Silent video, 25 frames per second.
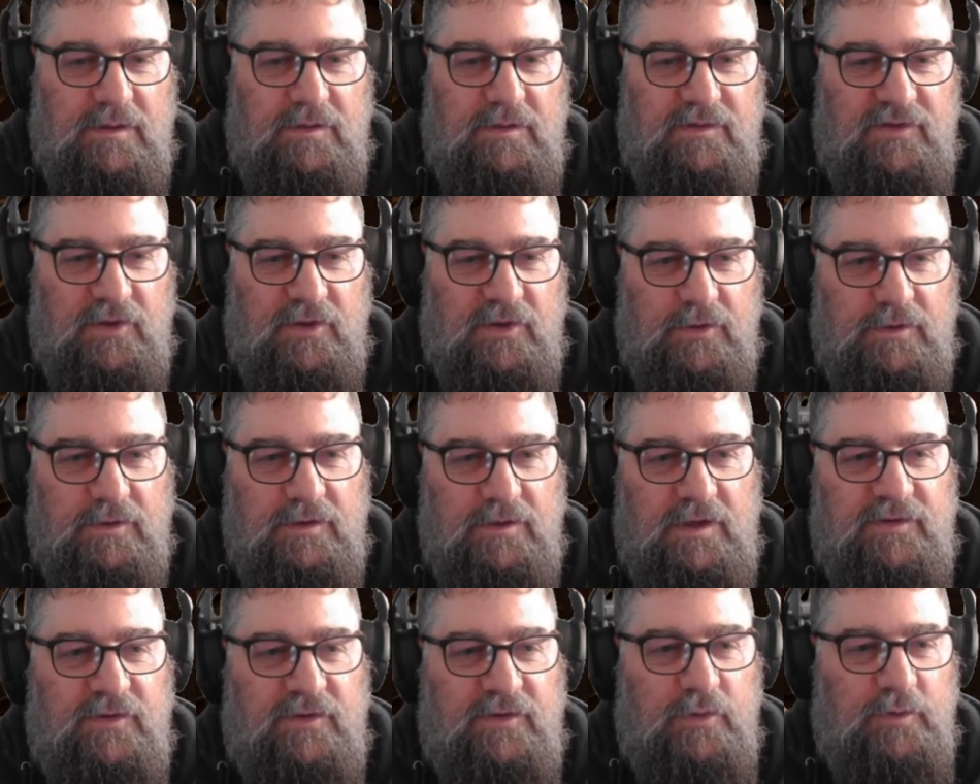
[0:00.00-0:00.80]
So
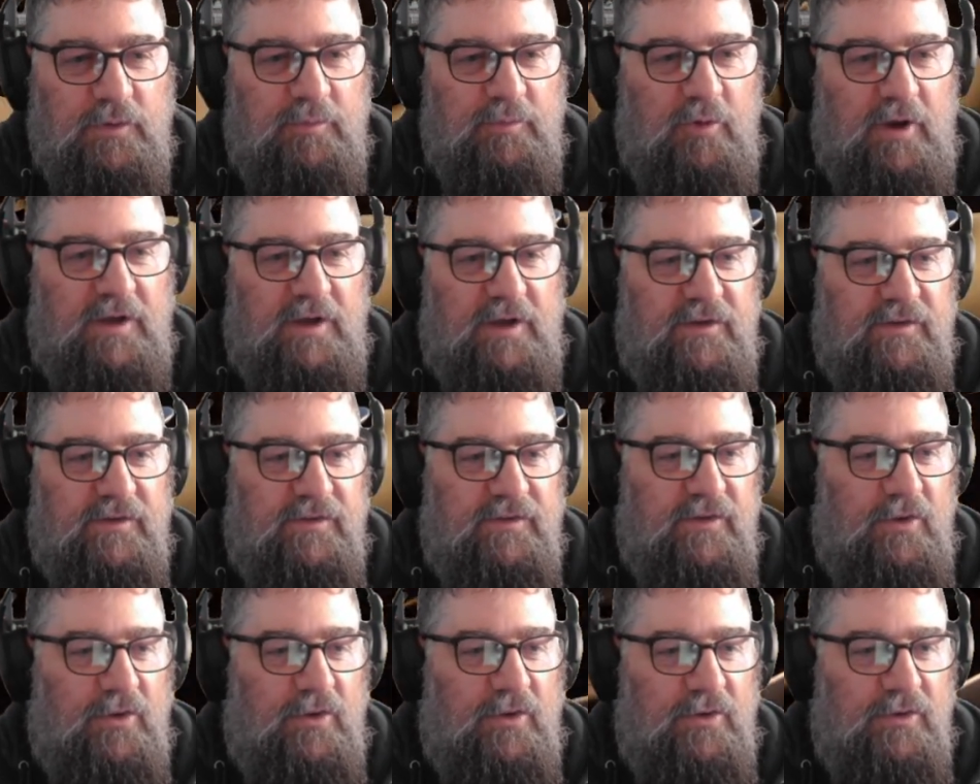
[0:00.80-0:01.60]
it's good
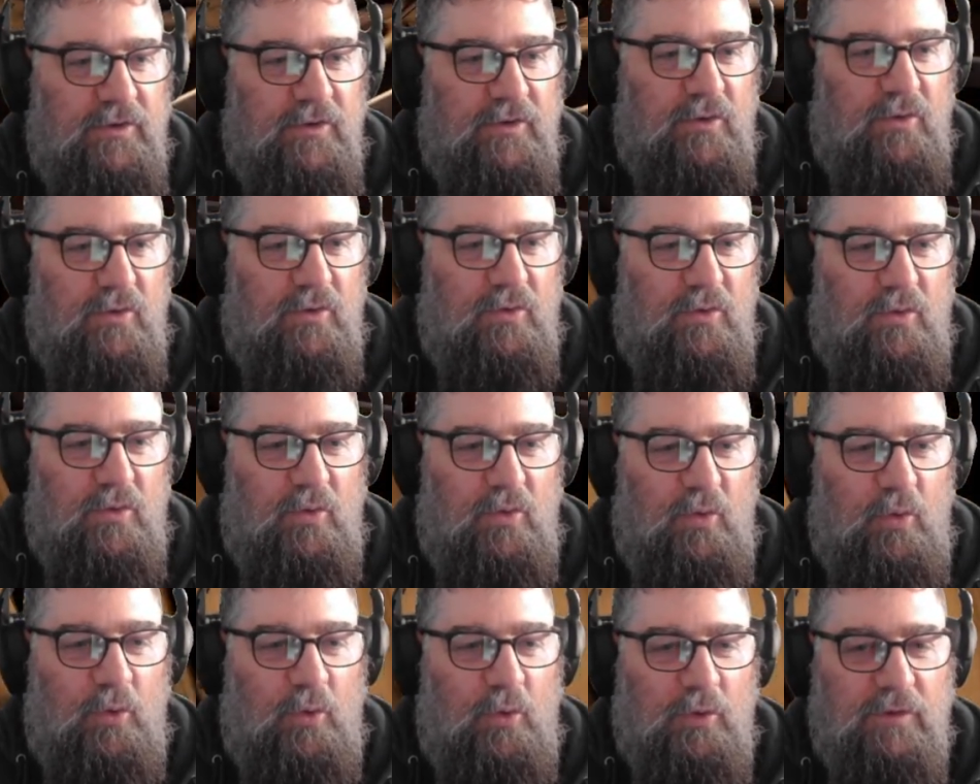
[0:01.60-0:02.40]
practice on
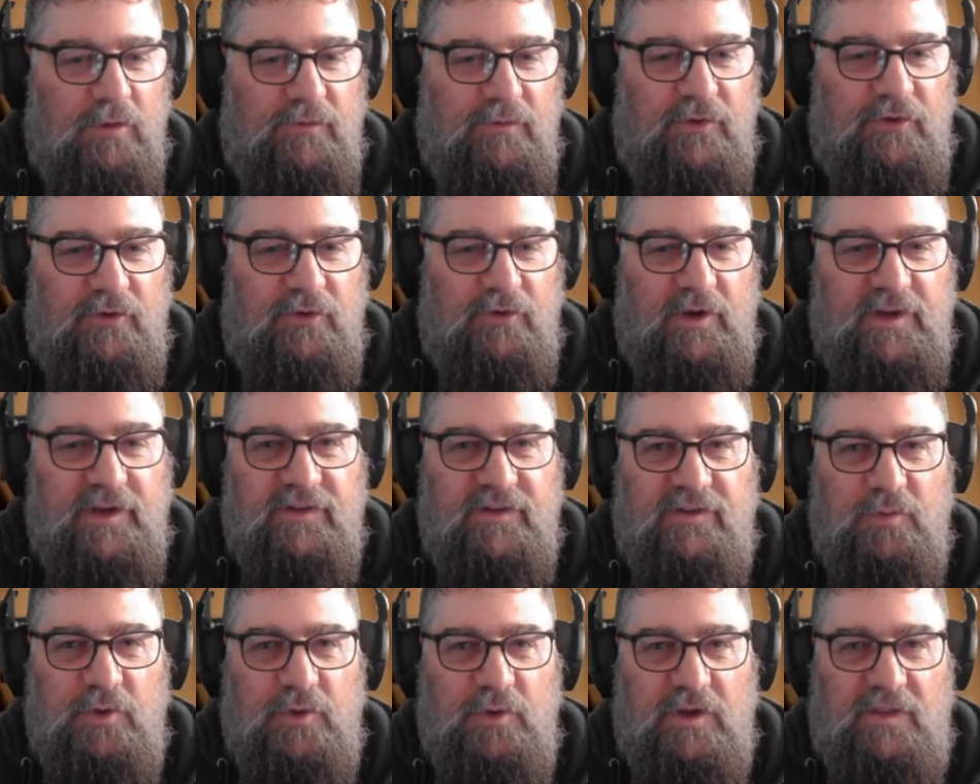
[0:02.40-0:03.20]
all of the
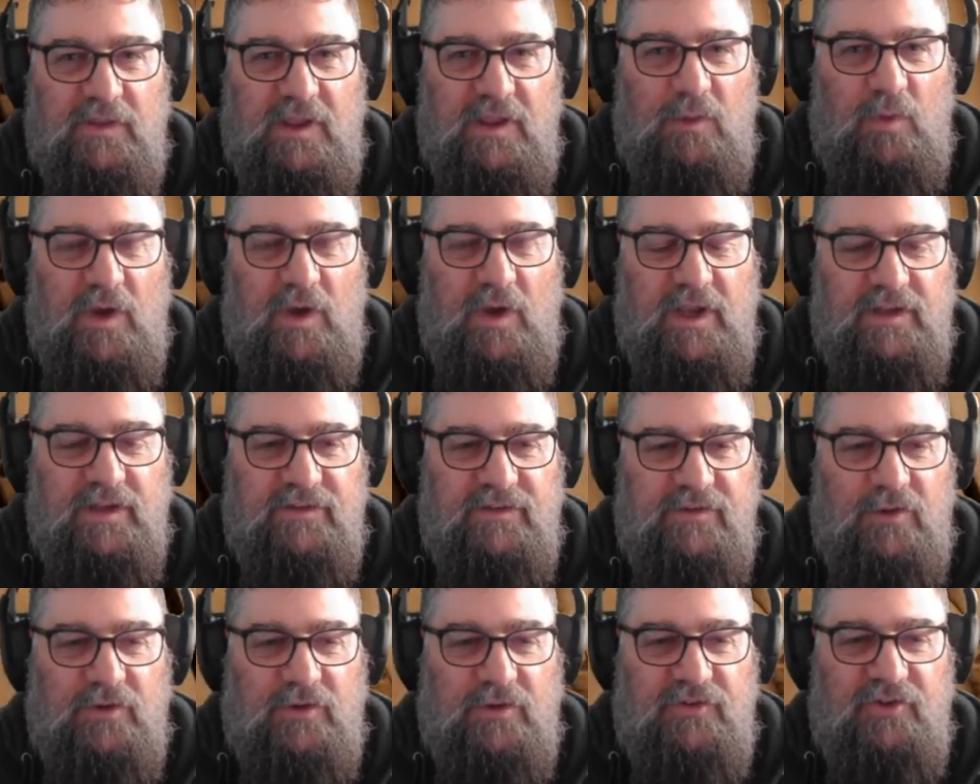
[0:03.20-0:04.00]
trains to work that way.
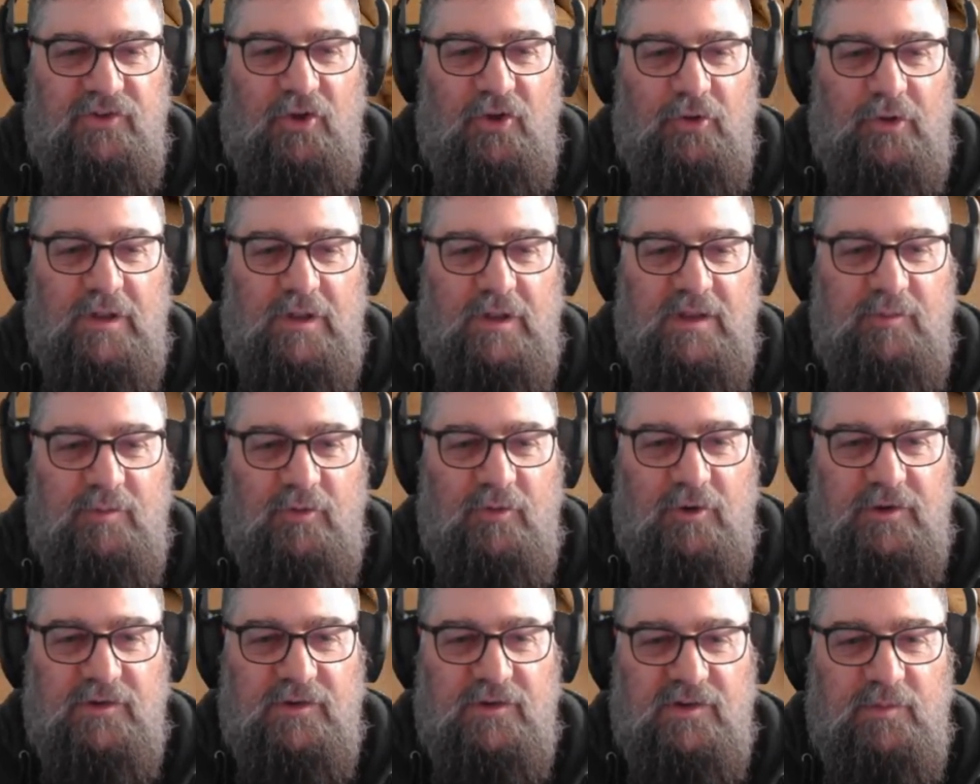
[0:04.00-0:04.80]
It's not totally
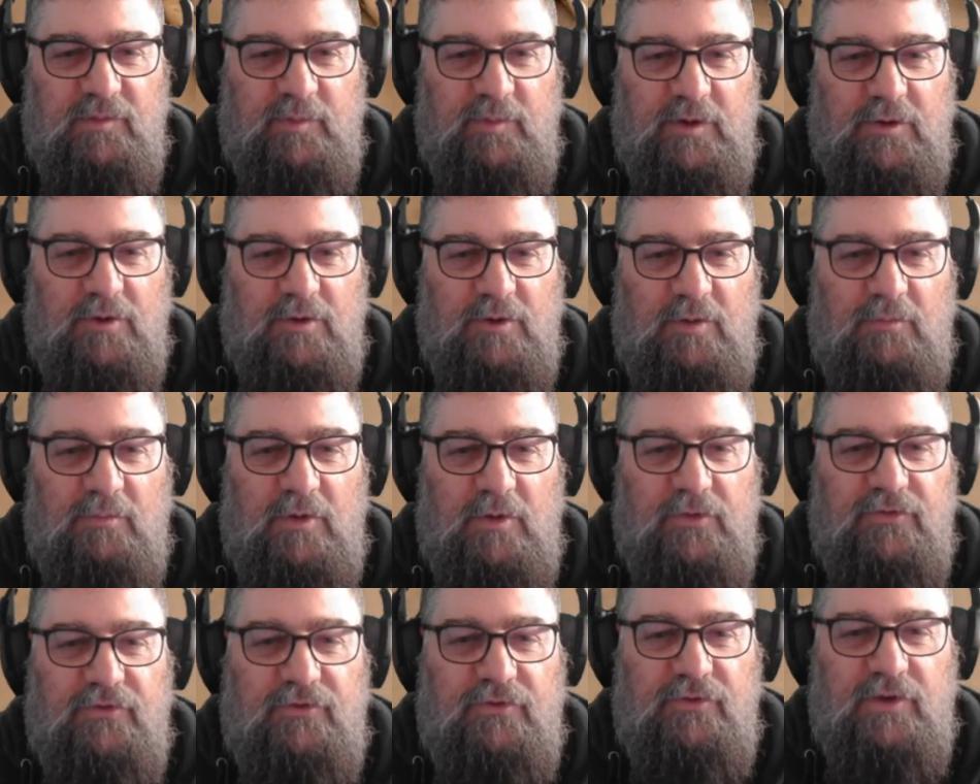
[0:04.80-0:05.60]
prototypical on
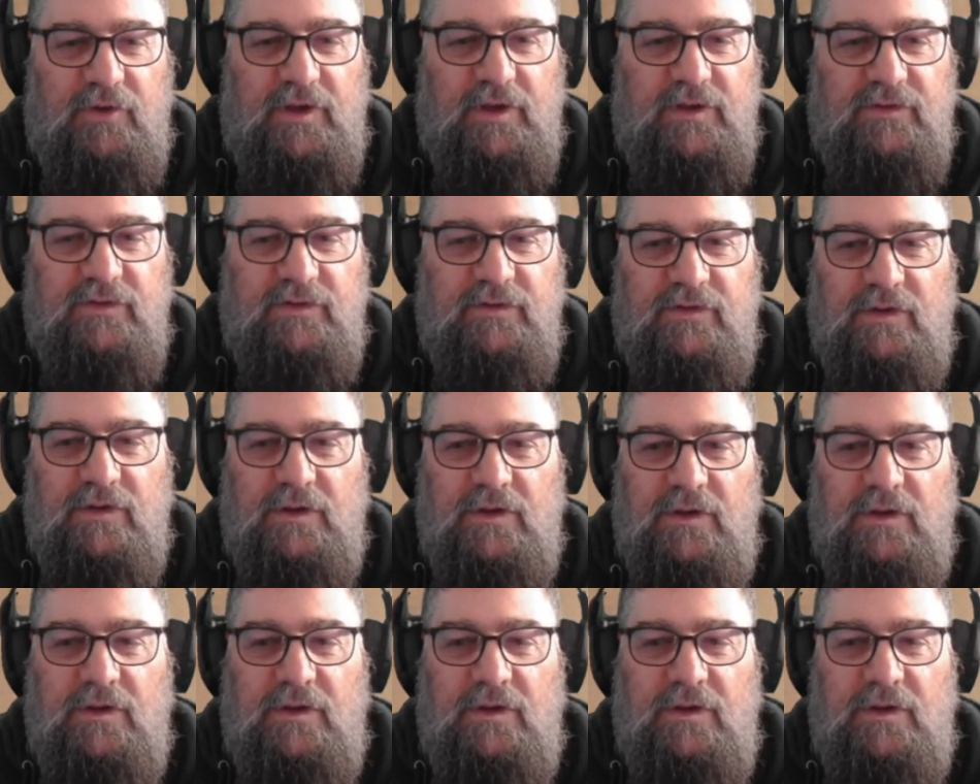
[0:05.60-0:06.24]
most trains.